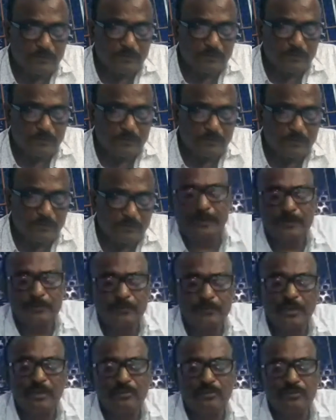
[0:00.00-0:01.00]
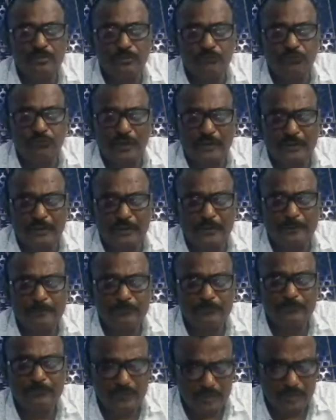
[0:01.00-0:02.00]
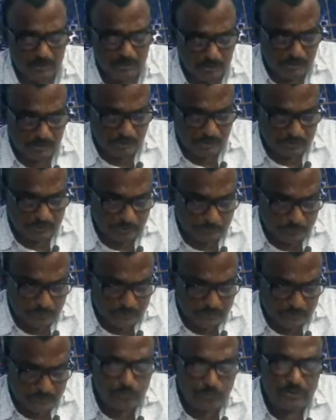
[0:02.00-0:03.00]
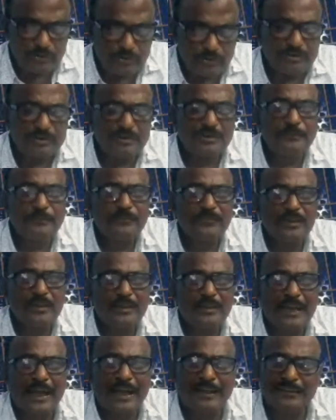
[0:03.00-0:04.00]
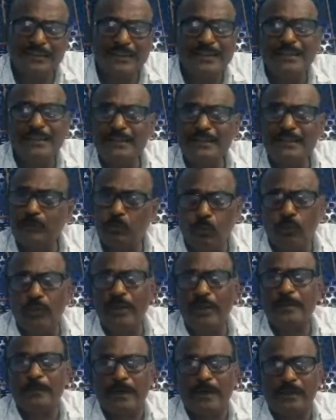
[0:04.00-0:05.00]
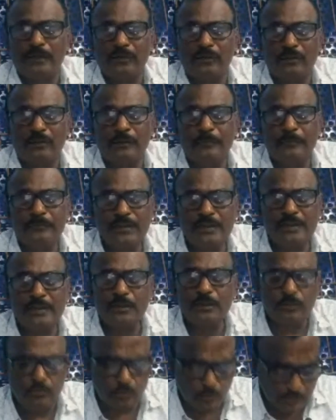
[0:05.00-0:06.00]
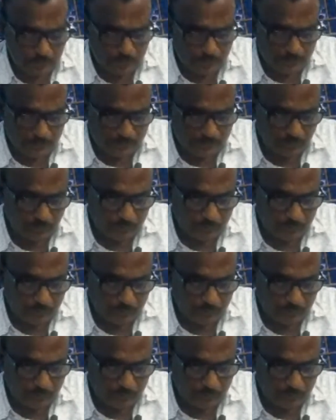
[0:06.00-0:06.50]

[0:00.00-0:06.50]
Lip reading: fighting, because of fighting, somebody uses acted in a cruel manner,